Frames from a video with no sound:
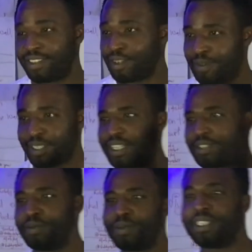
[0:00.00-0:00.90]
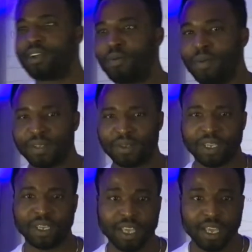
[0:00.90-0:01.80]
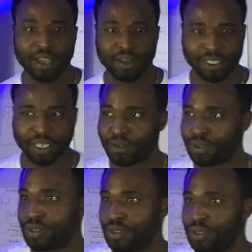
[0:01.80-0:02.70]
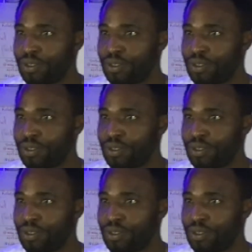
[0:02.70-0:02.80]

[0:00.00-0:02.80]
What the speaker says: say something in the comment, okay? Because I want to show you